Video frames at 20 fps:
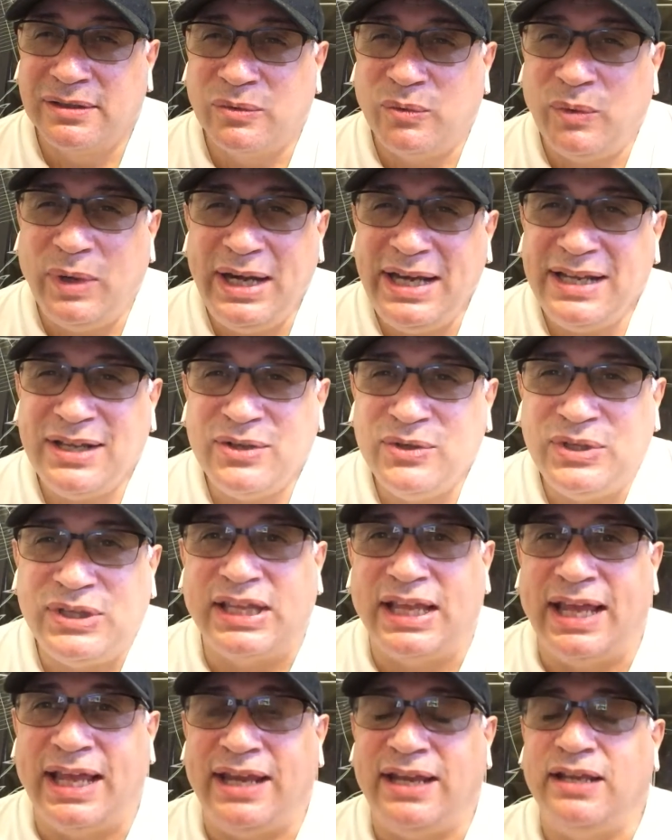What do you
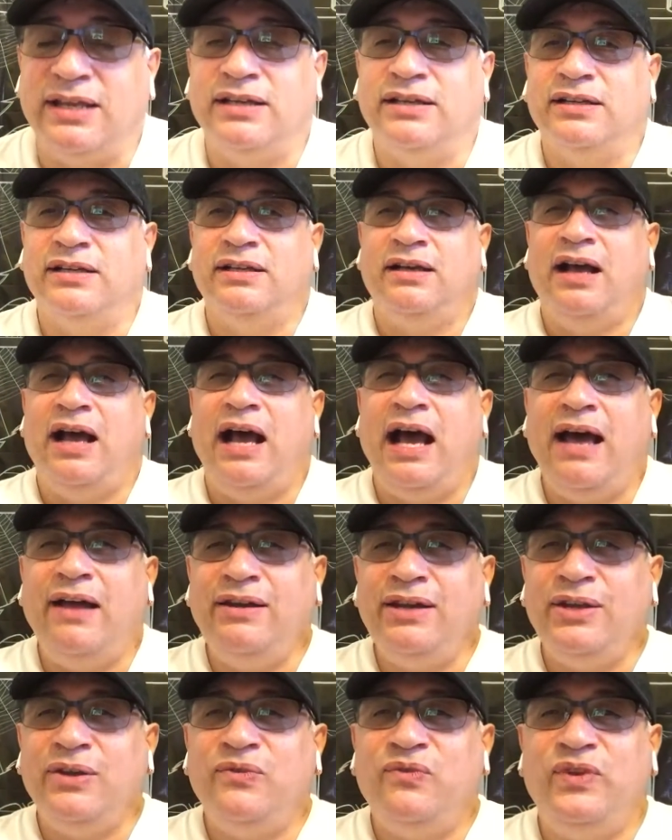think? How
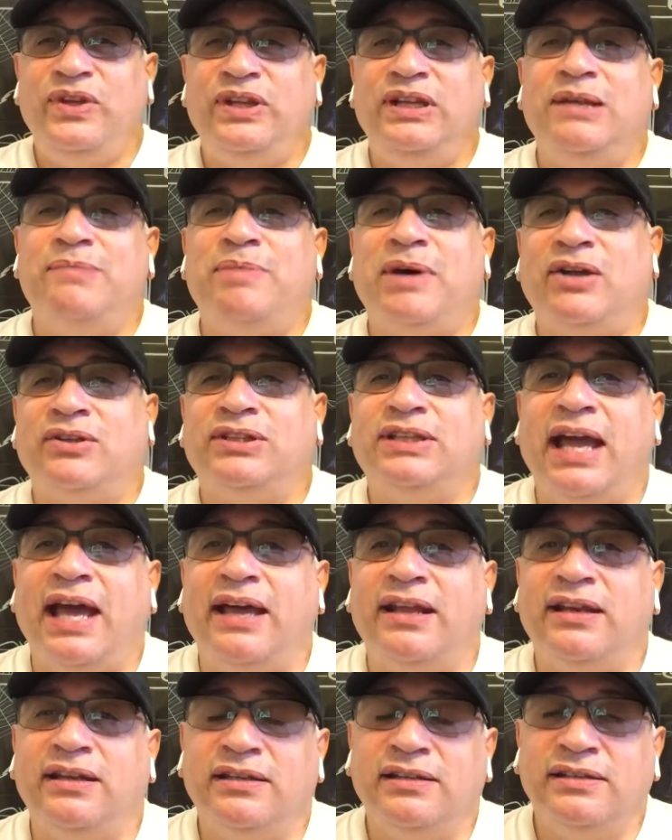do you feel about
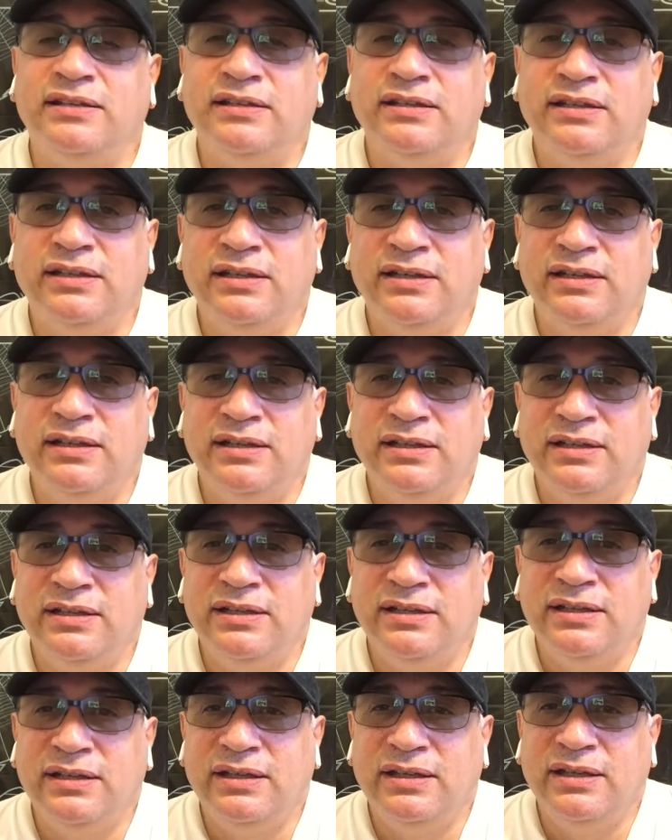that?
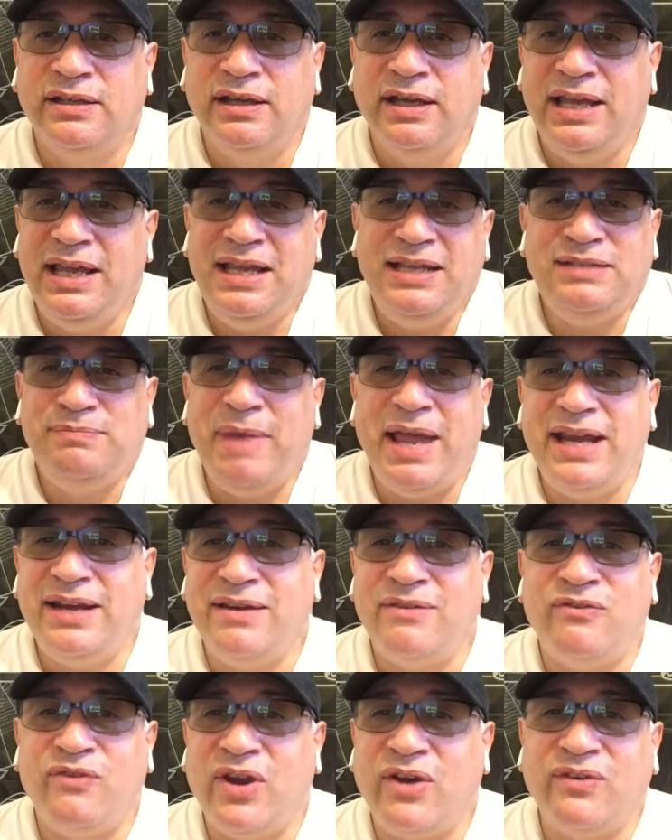He's
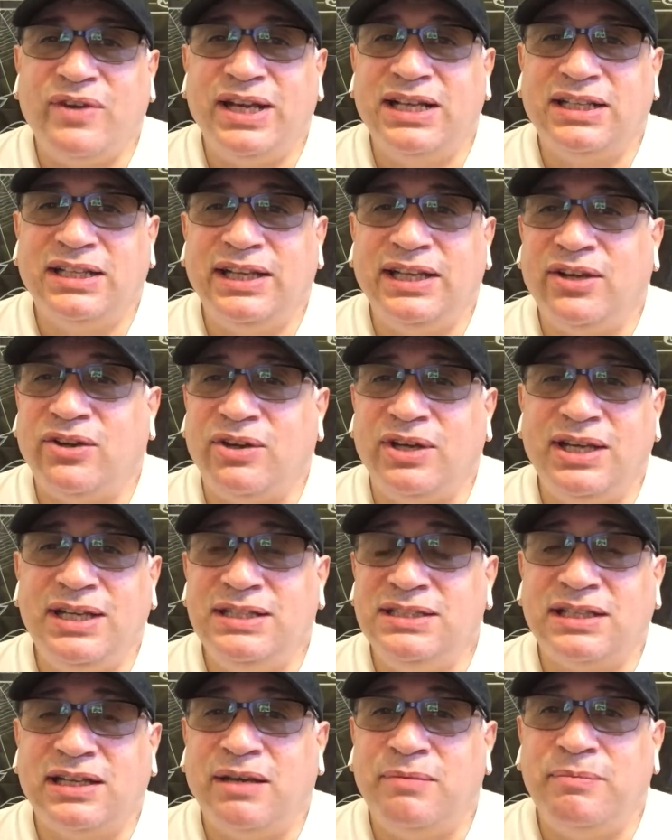made it very clear
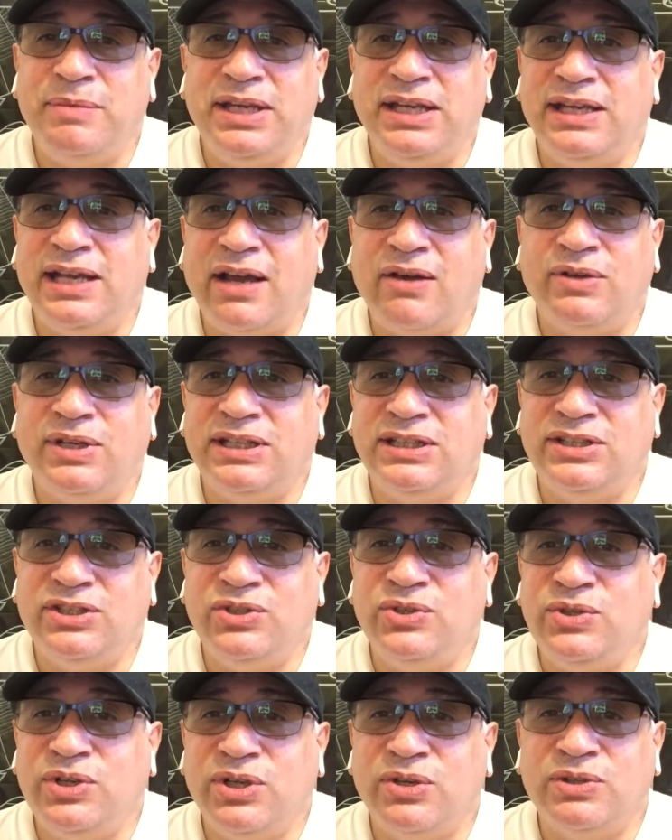he's coming down to
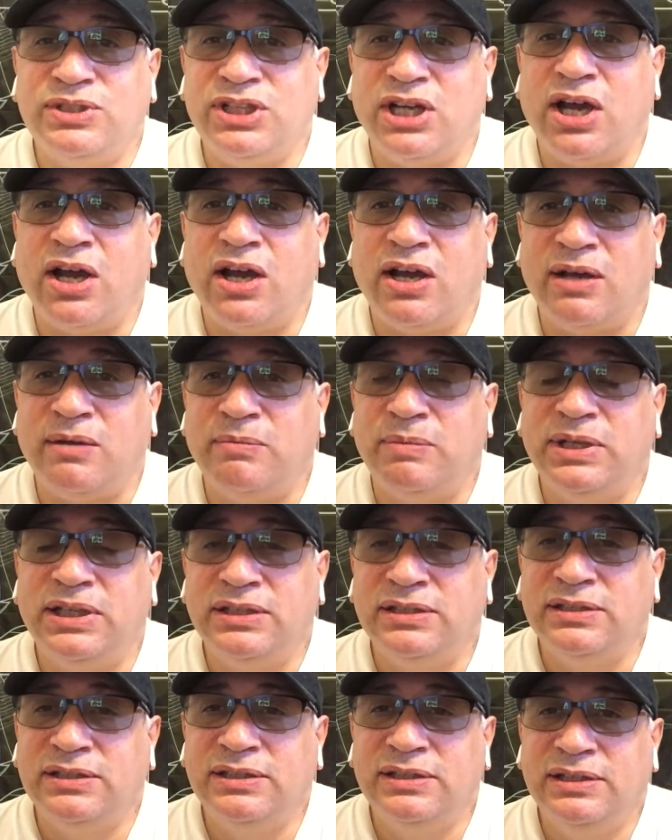do your job
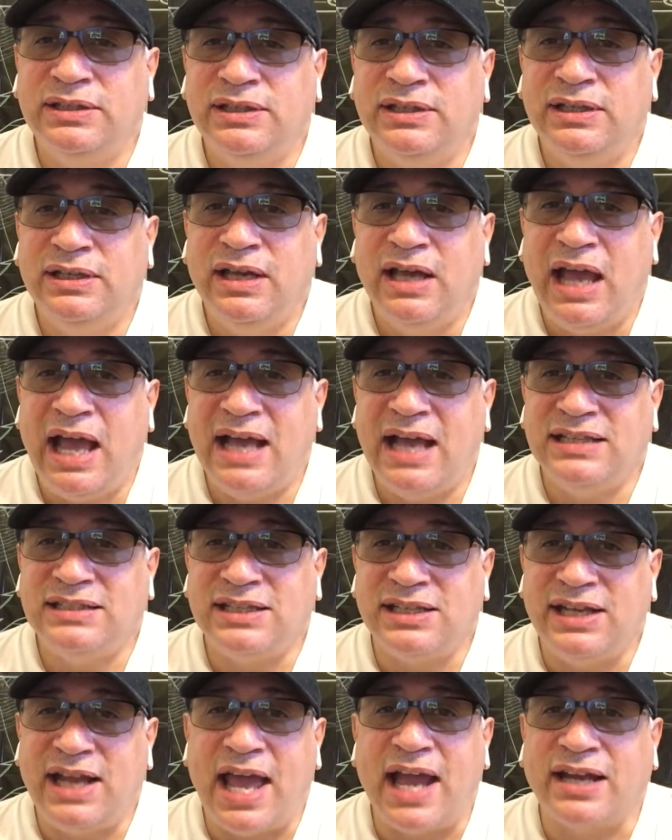as
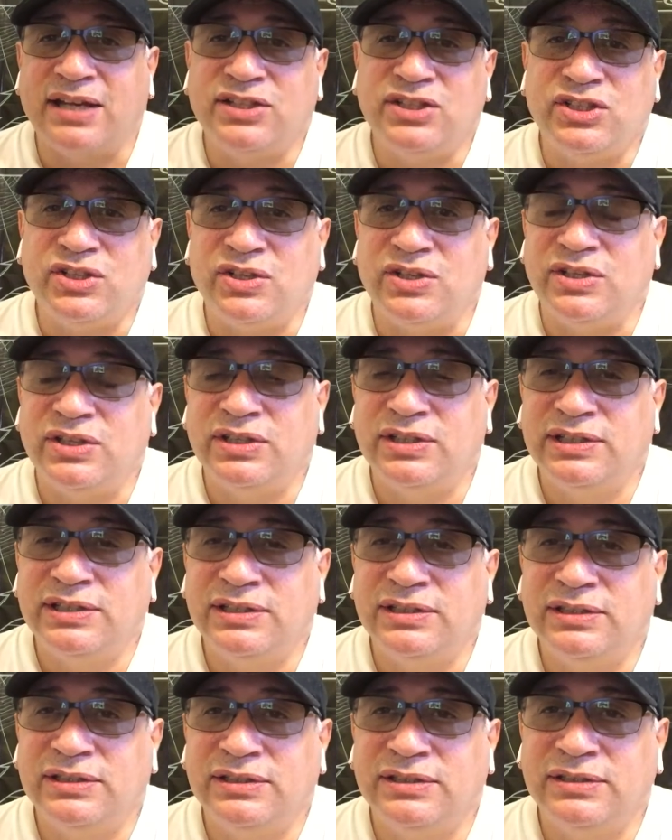an actor.
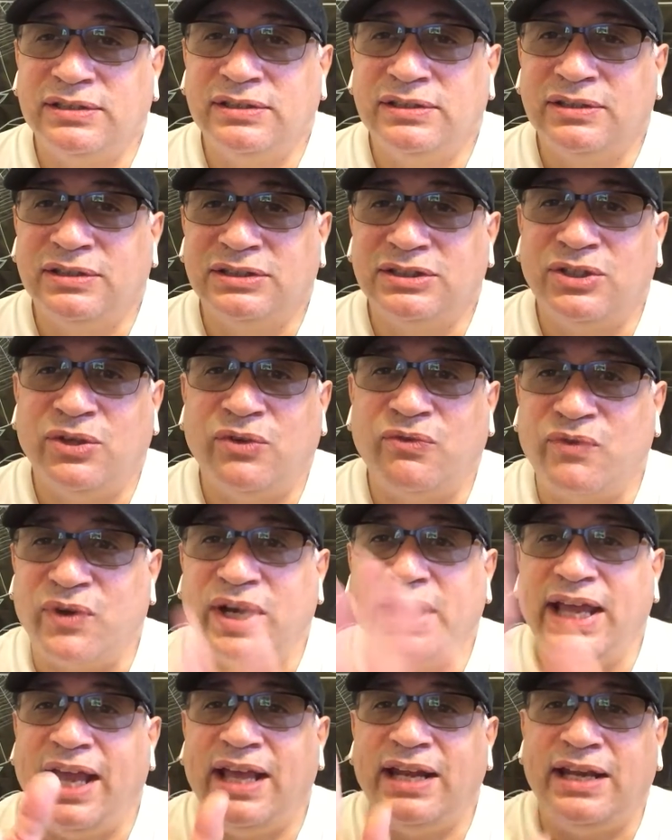So
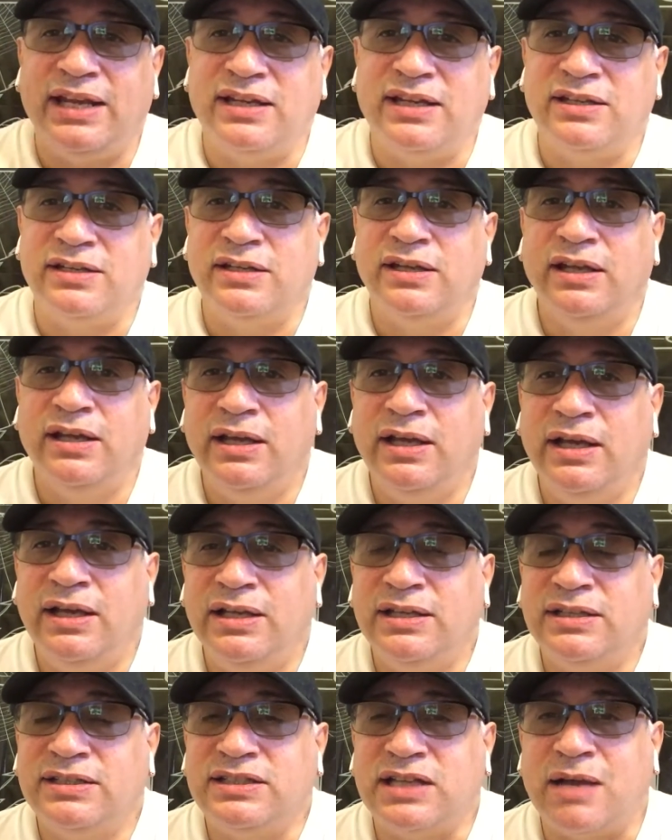forget it.
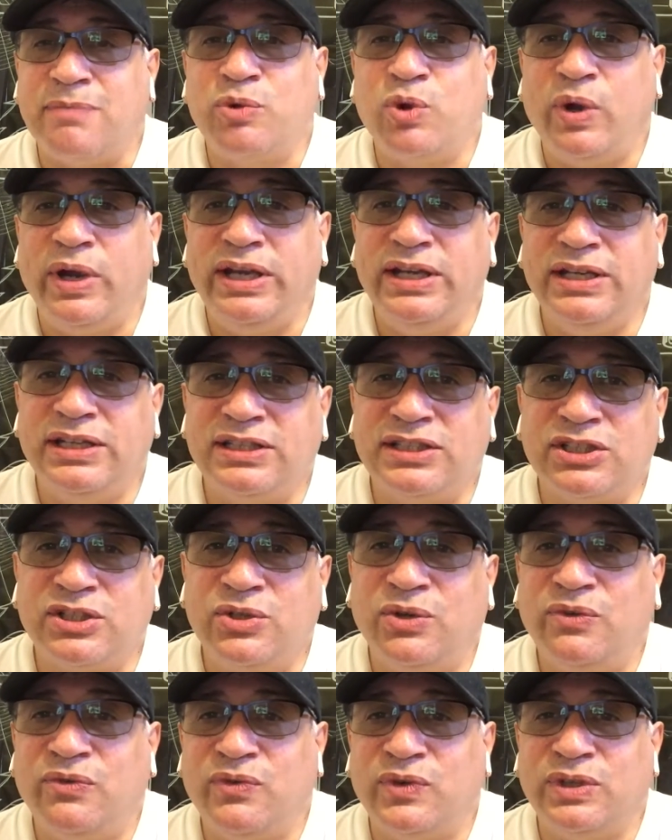Stop going to
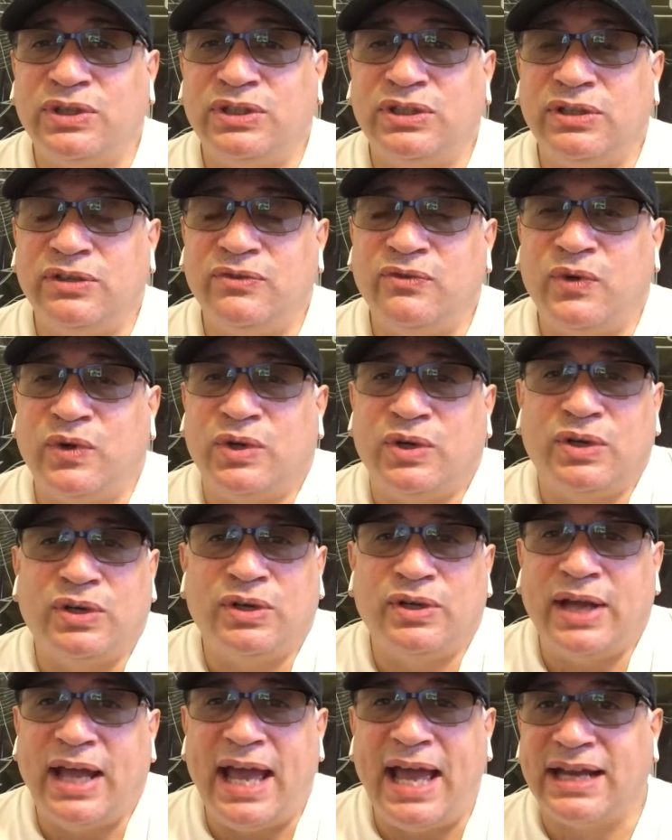school
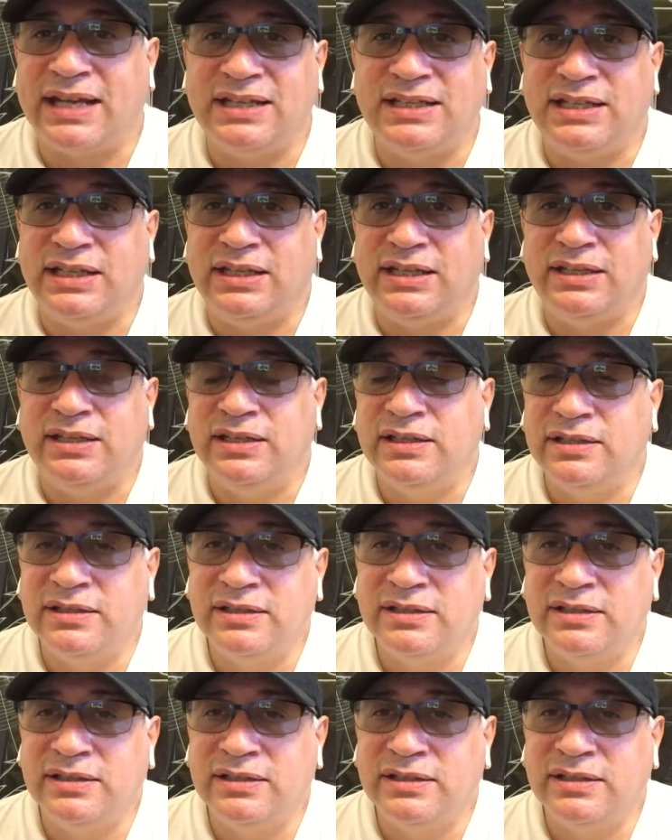for acting.